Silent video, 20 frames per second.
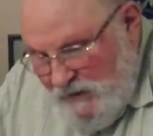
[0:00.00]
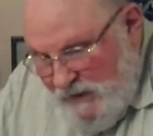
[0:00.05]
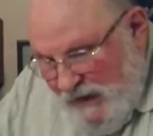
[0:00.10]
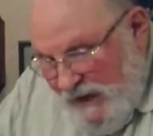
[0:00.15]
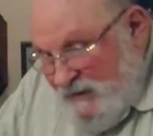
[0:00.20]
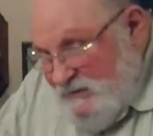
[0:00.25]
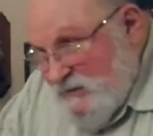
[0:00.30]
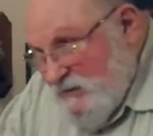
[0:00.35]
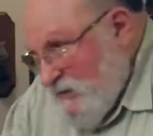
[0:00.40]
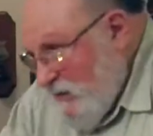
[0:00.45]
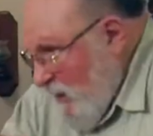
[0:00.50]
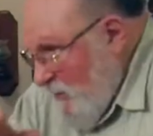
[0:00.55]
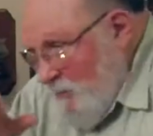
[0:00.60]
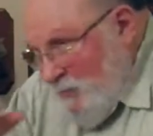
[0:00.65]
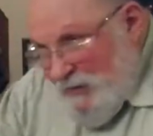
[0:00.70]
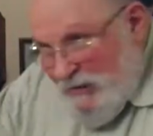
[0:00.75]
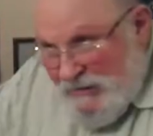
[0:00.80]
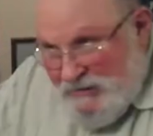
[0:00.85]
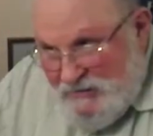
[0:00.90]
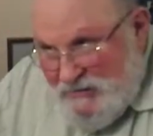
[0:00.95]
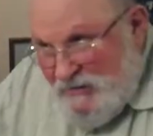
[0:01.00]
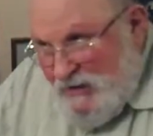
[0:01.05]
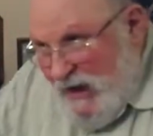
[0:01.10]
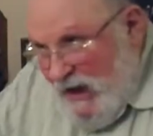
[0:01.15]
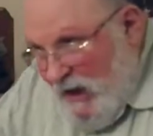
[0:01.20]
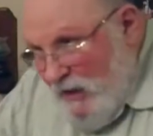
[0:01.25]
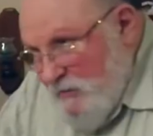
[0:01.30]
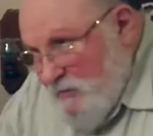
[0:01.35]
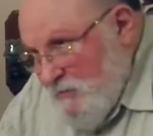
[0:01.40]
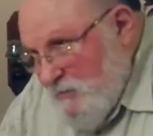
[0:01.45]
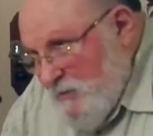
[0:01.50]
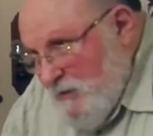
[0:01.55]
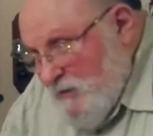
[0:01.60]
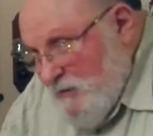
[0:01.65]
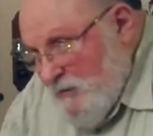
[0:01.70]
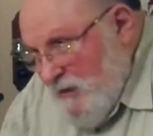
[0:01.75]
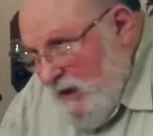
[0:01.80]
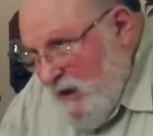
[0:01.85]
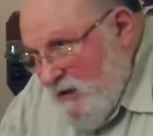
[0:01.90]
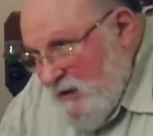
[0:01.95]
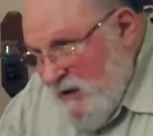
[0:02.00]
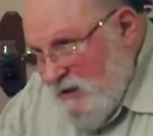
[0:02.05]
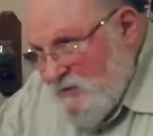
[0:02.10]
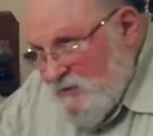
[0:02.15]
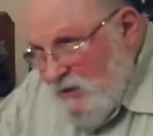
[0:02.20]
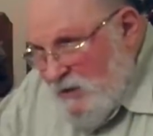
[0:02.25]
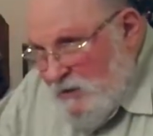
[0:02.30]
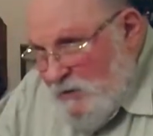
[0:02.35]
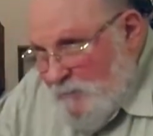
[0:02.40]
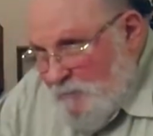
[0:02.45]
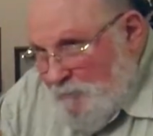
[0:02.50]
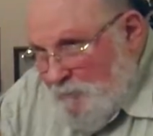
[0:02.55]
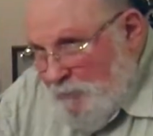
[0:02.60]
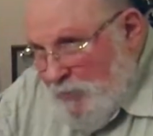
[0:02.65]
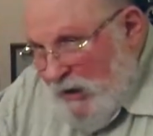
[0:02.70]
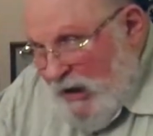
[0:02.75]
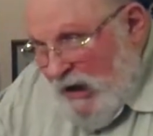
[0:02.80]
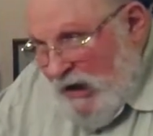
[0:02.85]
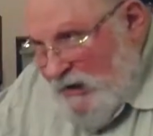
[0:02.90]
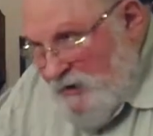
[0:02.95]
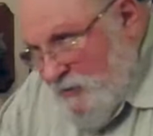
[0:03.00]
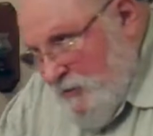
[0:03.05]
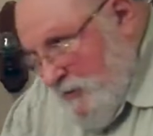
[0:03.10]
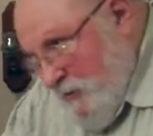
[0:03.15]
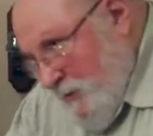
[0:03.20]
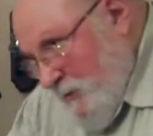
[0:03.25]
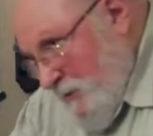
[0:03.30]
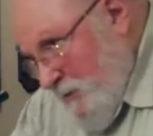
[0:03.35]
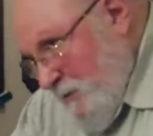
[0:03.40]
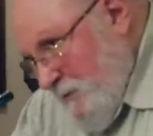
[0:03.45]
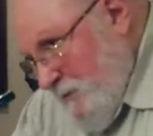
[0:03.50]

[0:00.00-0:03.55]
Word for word: He stumbleth not. He doesn't blunder.